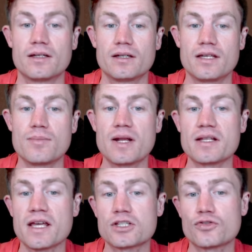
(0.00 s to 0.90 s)
He played
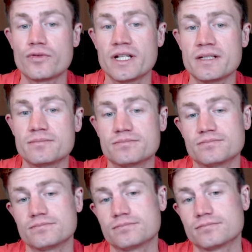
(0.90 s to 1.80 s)
h3,
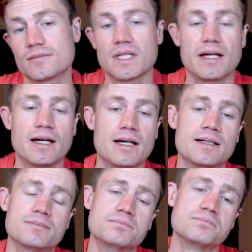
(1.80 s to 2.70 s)

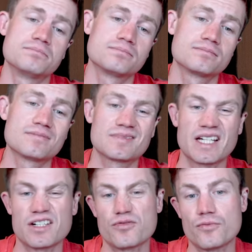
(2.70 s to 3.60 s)

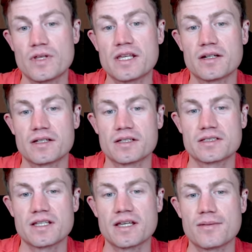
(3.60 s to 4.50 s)
kind of weakening his
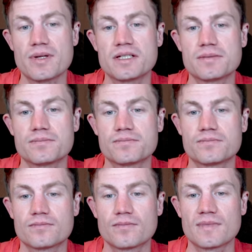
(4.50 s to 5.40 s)
king a bit.
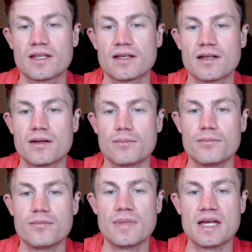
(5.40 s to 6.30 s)

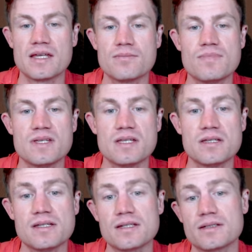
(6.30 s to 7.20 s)

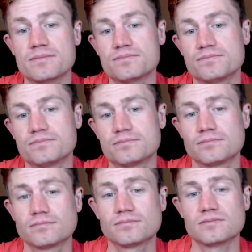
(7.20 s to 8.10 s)
Maybe
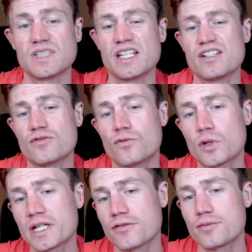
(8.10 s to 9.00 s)
it
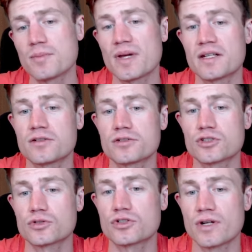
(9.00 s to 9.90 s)
would have been better
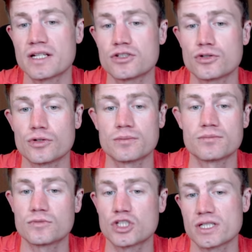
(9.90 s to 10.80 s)
to try to
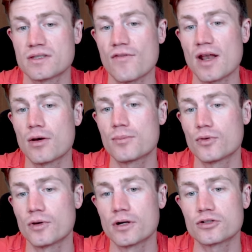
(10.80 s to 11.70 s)
just develop
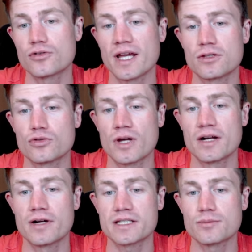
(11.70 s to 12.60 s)
or try to
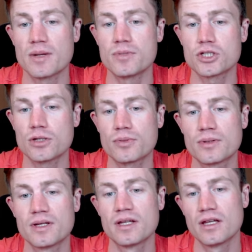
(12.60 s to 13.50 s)
harass my bishop,
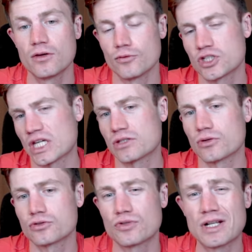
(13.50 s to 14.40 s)
which I
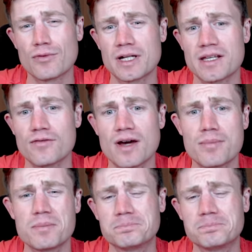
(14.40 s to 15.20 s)
don't really want to give up.